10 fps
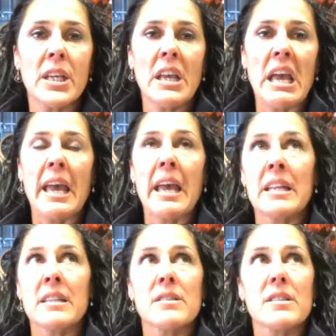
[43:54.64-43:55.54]

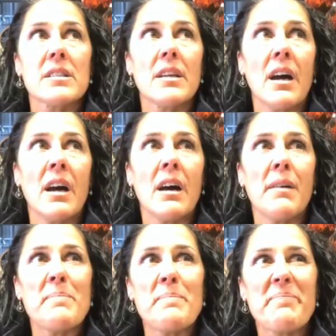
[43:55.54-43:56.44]
and
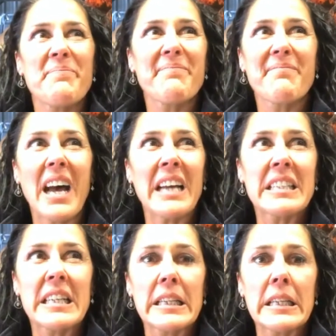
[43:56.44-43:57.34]

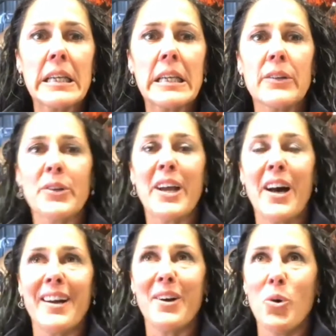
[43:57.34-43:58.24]
unclear, and I
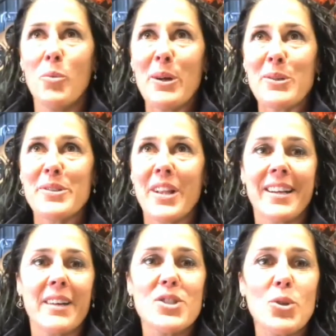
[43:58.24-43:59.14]
almost like
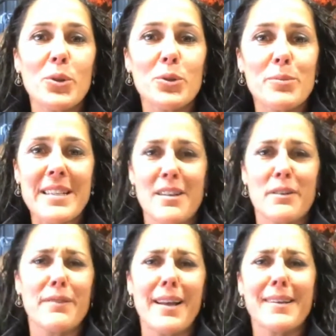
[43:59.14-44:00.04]
I've soiled myself.
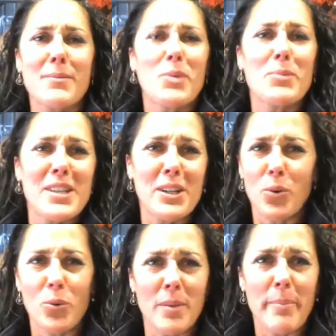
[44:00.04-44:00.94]
Like, what was it
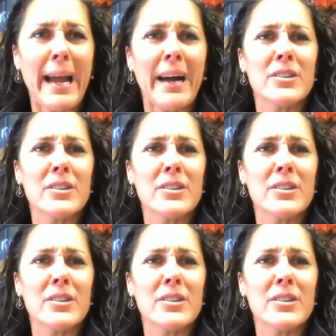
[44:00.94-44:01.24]
all about?